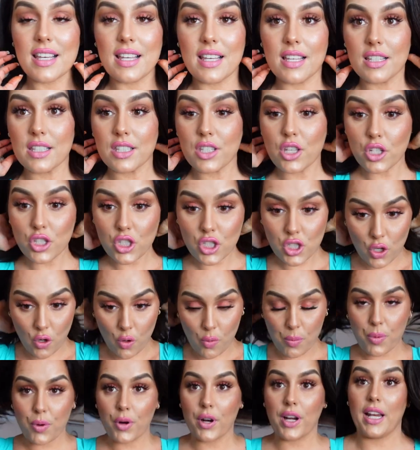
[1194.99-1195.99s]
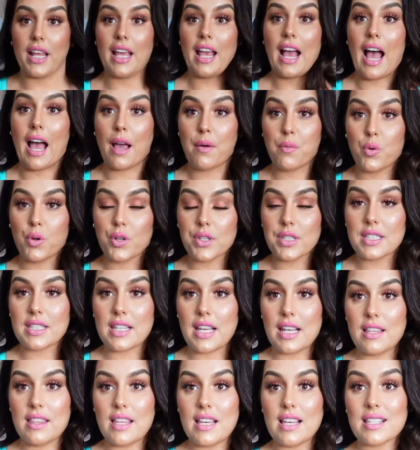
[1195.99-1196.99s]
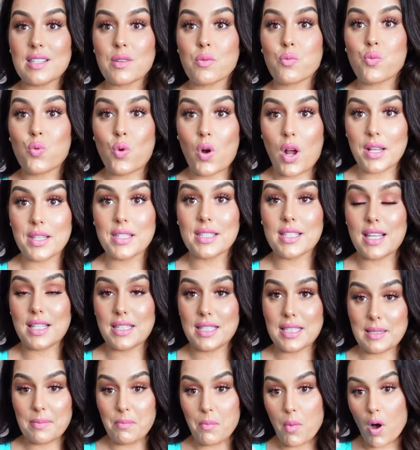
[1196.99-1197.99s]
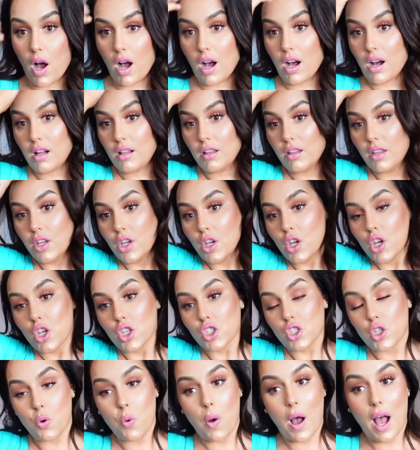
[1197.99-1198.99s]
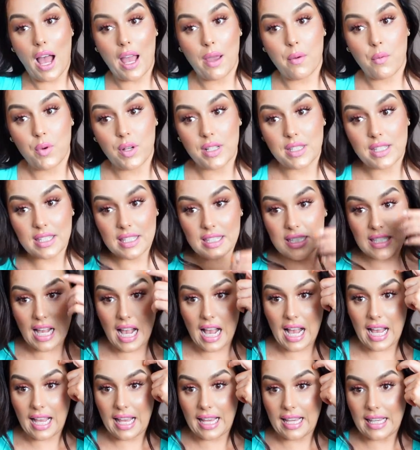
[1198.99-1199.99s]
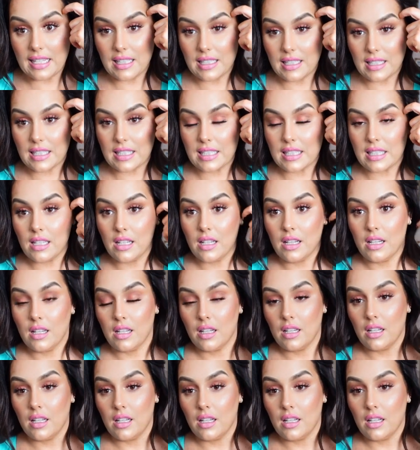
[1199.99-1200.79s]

is so pretty. I will say this runs small, so I would size